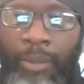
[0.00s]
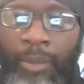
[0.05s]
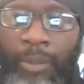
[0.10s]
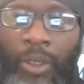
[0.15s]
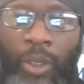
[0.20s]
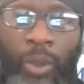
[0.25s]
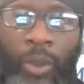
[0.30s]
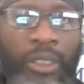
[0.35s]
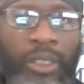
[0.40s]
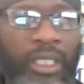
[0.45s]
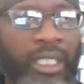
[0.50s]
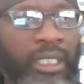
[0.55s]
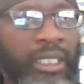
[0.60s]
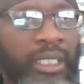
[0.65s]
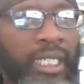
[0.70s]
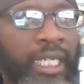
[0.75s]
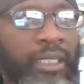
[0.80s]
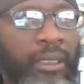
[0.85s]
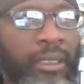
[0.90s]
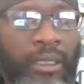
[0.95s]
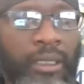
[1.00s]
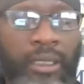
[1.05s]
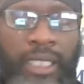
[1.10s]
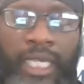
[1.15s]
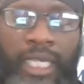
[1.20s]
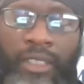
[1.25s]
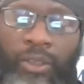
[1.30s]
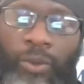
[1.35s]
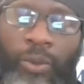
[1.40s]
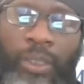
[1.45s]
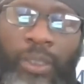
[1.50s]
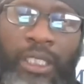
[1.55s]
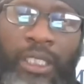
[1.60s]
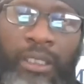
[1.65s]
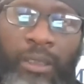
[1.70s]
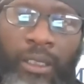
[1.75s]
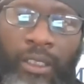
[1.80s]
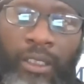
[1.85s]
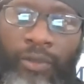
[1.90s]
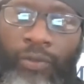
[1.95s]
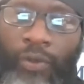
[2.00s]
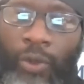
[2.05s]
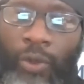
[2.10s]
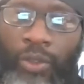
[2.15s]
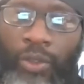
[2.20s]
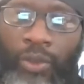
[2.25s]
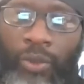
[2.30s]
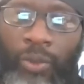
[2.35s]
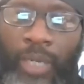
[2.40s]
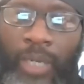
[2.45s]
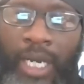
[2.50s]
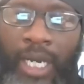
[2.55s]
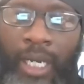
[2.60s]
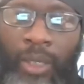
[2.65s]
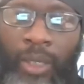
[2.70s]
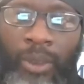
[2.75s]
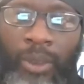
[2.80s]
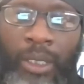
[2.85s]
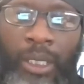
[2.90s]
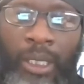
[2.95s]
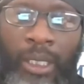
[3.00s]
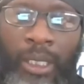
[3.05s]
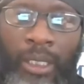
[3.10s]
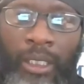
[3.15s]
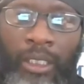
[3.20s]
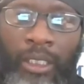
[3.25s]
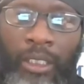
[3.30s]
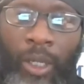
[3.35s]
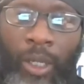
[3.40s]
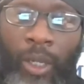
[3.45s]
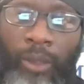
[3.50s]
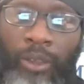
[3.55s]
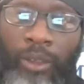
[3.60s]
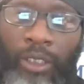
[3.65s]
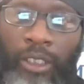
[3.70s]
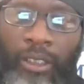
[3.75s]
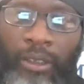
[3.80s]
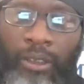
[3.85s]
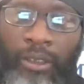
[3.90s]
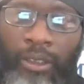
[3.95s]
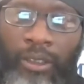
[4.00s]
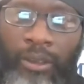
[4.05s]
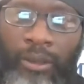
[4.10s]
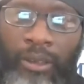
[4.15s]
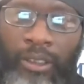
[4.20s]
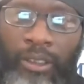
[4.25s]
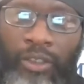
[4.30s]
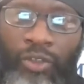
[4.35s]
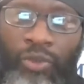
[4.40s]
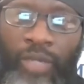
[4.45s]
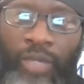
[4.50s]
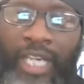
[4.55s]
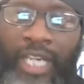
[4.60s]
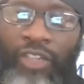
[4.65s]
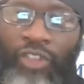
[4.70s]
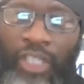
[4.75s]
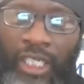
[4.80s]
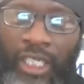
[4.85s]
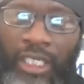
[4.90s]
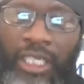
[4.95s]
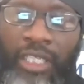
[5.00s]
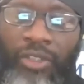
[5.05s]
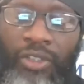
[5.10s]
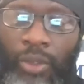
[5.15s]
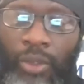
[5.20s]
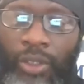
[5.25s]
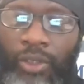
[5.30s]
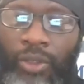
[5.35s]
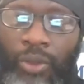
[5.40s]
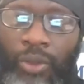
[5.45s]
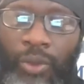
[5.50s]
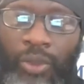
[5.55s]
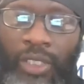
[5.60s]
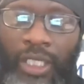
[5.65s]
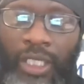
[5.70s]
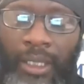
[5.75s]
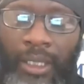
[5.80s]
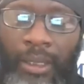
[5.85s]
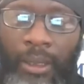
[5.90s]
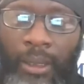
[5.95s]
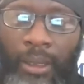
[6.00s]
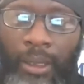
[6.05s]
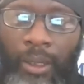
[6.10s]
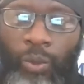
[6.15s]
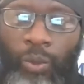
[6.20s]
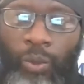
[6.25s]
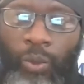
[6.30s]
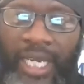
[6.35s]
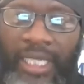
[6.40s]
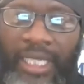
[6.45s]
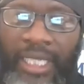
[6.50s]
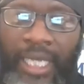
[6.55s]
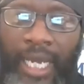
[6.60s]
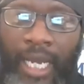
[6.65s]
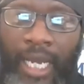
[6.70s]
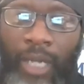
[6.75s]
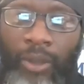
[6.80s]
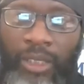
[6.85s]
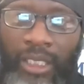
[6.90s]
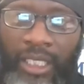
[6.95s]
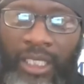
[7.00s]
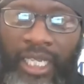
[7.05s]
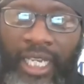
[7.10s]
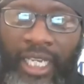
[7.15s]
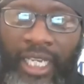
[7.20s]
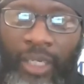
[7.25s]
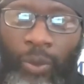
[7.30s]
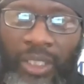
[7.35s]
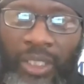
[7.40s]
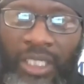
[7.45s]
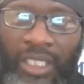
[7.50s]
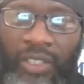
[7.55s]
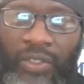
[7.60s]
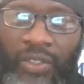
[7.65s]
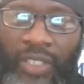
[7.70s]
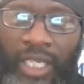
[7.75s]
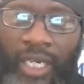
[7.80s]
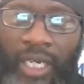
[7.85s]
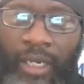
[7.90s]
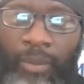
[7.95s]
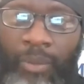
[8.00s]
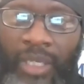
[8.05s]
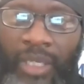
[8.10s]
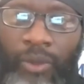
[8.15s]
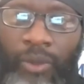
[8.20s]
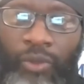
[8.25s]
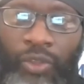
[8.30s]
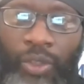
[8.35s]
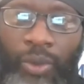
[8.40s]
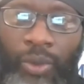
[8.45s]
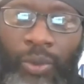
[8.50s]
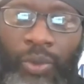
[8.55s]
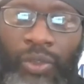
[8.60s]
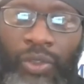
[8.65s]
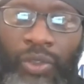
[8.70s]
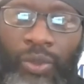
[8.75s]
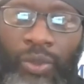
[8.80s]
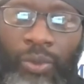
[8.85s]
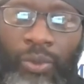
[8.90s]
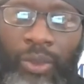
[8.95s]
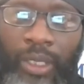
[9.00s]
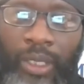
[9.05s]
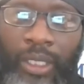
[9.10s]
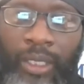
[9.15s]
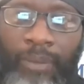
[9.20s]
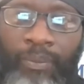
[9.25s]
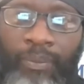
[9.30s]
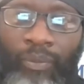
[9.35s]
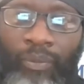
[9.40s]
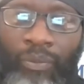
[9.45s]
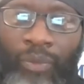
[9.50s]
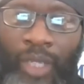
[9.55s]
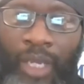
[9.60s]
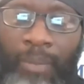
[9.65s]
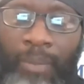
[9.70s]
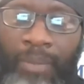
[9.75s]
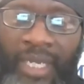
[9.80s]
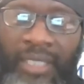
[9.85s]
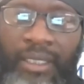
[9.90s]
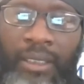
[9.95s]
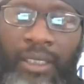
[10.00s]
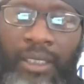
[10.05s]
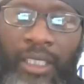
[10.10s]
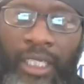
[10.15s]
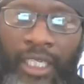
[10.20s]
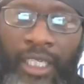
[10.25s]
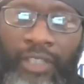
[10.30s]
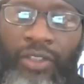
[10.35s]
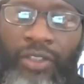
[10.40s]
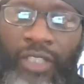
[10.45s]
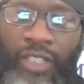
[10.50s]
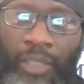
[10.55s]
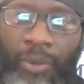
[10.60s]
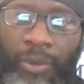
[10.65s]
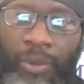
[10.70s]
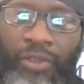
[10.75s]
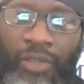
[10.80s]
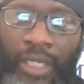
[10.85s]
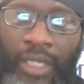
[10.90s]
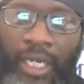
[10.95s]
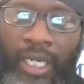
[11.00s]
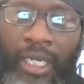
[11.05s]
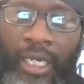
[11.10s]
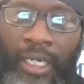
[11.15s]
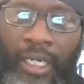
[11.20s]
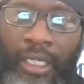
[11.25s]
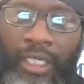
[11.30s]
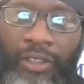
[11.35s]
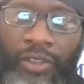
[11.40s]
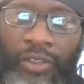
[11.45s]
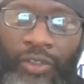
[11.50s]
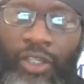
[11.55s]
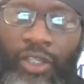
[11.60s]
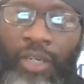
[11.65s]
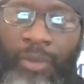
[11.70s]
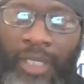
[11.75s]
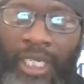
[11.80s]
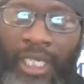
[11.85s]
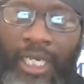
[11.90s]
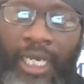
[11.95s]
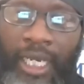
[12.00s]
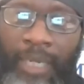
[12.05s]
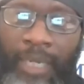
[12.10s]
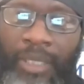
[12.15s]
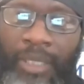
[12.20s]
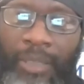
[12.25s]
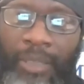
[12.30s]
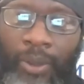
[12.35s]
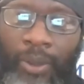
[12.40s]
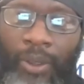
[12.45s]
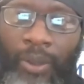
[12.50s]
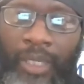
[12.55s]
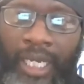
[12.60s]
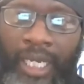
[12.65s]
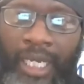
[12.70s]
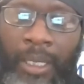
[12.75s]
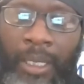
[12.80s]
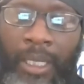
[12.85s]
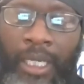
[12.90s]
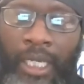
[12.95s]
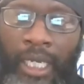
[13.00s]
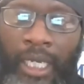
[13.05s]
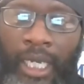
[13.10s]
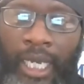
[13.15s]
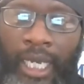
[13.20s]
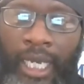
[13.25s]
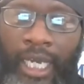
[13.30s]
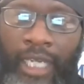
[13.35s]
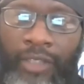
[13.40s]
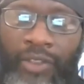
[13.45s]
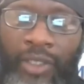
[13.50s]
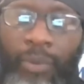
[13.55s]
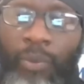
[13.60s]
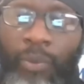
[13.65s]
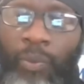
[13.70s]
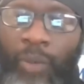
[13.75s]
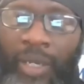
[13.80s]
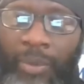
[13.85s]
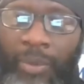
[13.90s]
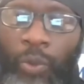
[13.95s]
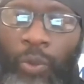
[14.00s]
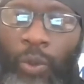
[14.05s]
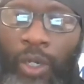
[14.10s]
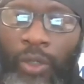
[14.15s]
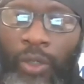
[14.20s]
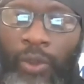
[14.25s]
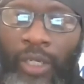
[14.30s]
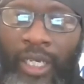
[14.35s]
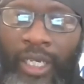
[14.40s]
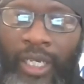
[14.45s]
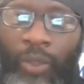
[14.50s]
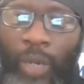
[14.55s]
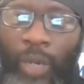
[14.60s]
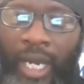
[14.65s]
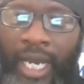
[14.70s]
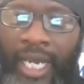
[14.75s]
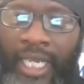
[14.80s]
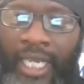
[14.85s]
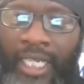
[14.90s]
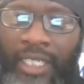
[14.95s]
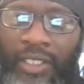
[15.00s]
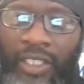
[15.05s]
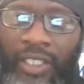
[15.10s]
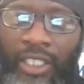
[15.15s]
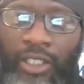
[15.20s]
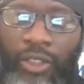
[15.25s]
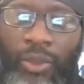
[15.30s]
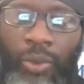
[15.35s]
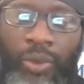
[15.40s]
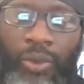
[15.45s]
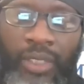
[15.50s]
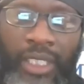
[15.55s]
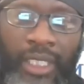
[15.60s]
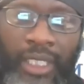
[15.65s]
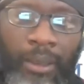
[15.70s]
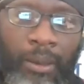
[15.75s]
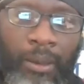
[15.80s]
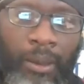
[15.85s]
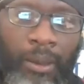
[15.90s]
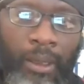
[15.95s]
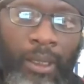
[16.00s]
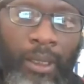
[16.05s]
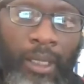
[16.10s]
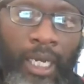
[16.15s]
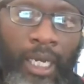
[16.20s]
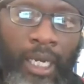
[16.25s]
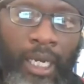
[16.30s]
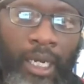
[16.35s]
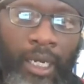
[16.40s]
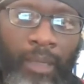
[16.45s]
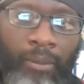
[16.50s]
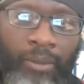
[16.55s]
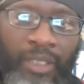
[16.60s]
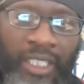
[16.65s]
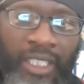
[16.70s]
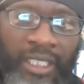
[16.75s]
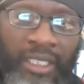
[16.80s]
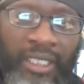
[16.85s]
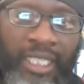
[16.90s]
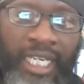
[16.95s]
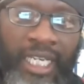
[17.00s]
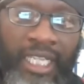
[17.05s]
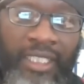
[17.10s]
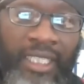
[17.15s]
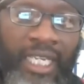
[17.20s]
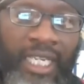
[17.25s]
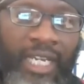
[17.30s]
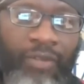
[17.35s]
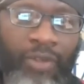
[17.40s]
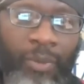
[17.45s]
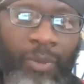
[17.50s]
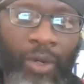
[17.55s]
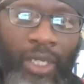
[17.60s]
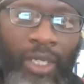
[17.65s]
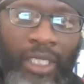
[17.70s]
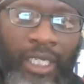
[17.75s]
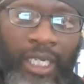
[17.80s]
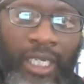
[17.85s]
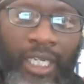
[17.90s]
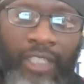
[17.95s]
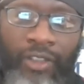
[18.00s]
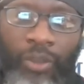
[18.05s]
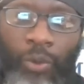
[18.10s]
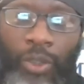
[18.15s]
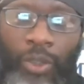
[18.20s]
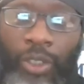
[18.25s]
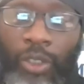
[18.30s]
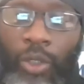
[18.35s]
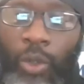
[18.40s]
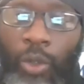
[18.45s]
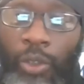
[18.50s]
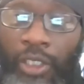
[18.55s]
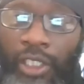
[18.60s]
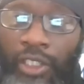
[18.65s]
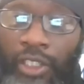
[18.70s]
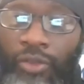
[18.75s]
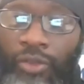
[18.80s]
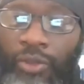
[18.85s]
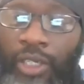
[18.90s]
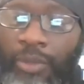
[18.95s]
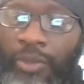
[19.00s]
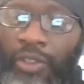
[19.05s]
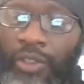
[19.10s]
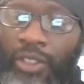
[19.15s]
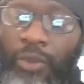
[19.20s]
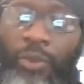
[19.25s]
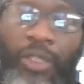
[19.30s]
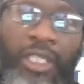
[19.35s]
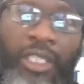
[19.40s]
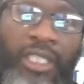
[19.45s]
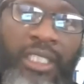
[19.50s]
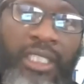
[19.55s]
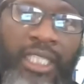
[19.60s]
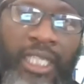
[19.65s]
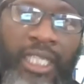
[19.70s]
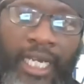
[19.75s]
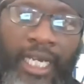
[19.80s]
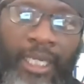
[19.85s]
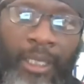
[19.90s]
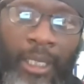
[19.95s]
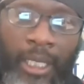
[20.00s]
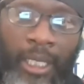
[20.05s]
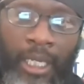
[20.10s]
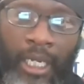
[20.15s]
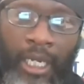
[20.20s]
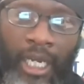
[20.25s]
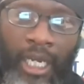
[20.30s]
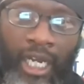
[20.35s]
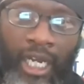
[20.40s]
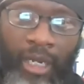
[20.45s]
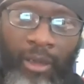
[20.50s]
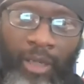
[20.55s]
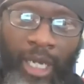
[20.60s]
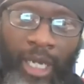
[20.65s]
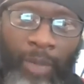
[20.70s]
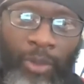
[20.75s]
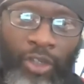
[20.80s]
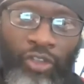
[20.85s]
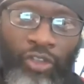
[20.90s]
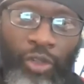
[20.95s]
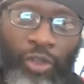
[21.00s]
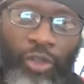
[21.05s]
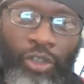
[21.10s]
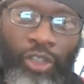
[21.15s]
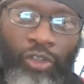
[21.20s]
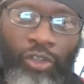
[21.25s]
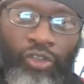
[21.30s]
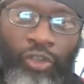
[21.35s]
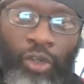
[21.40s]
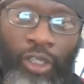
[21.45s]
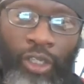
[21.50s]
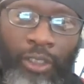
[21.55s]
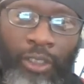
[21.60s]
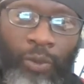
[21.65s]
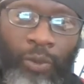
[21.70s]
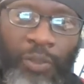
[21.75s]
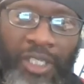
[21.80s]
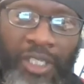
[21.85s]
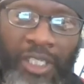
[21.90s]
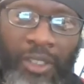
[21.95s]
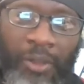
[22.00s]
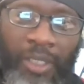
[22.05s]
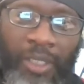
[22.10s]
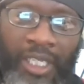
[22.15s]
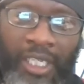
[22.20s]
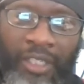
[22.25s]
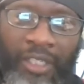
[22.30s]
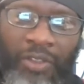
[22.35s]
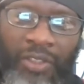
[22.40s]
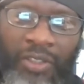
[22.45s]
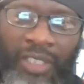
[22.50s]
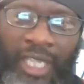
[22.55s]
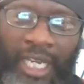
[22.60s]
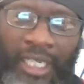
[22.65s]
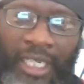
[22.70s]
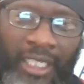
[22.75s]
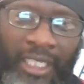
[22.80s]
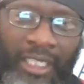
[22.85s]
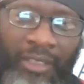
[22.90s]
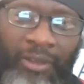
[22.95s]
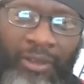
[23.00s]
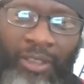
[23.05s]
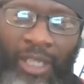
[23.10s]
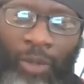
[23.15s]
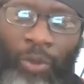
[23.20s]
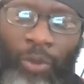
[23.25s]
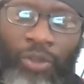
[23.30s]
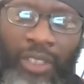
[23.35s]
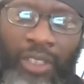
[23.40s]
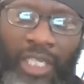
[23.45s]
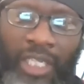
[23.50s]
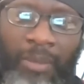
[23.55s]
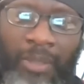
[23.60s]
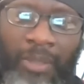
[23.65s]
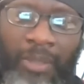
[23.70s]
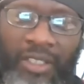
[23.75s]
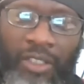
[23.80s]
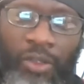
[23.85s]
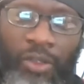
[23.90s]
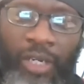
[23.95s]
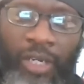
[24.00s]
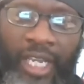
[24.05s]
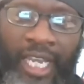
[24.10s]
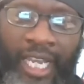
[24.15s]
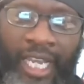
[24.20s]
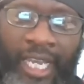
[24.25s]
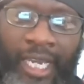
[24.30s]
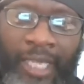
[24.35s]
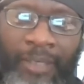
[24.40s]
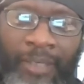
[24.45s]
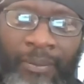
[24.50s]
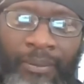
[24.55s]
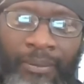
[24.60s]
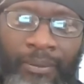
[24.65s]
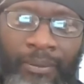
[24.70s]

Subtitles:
I'm going to go into this lesson. This lesson really is going to focus around, the strategy that Esau is using right now today with this Beetlejuice to basically exterminate our people. Okay, and some might be wondering, like, why is he using this against everybody? And so we're going to go into the scriptures and we're going to see that. I'm going to show you a short little video here to just kind of, I want you to keep this in your head